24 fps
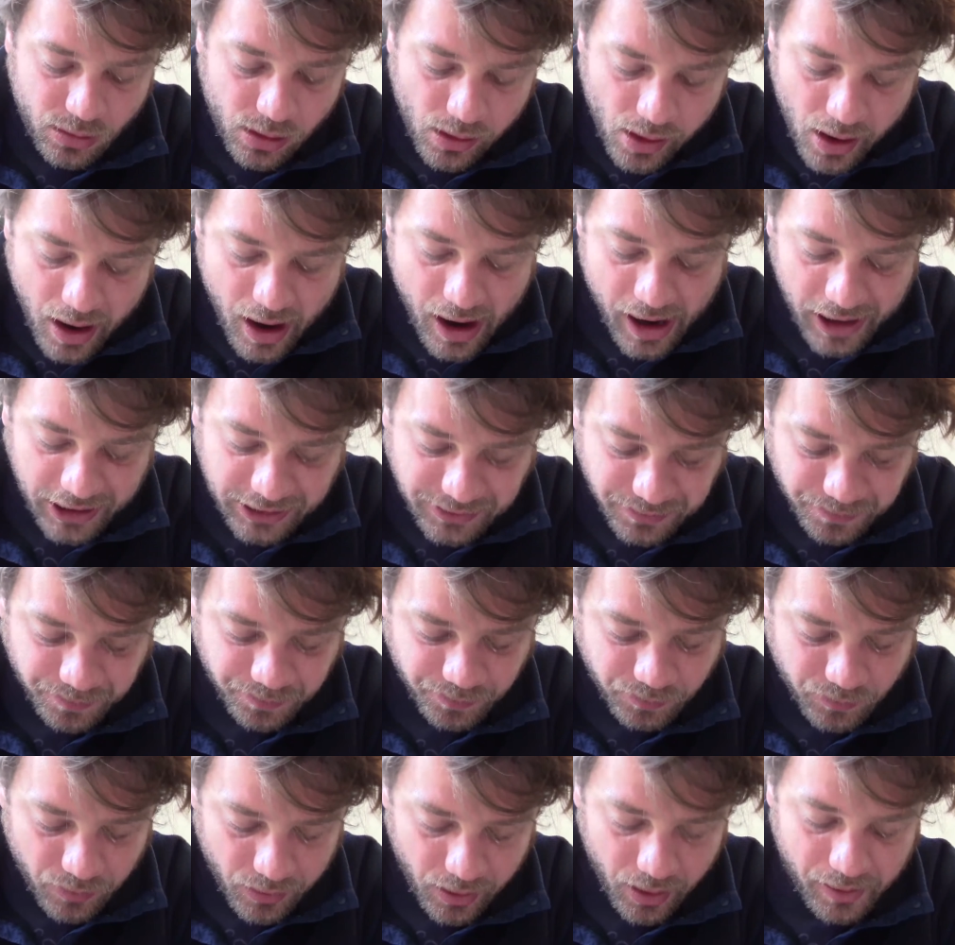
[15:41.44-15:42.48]
I
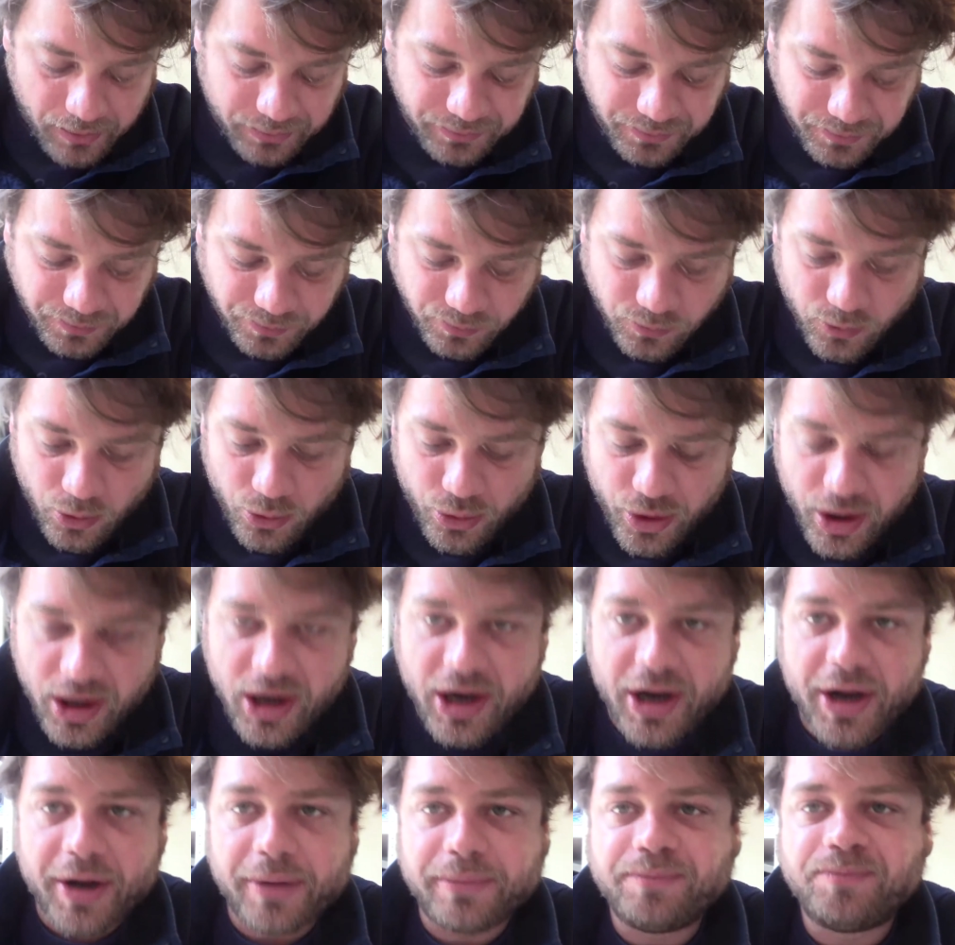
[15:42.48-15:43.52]

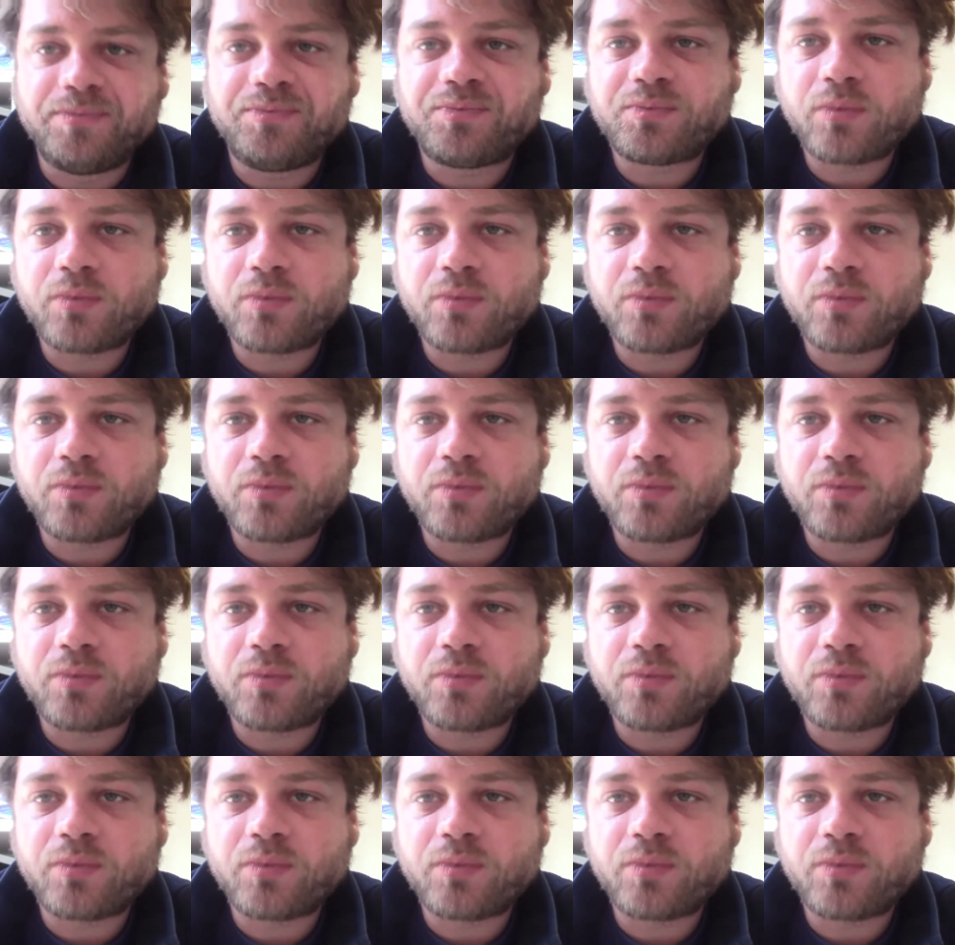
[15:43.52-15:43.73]
really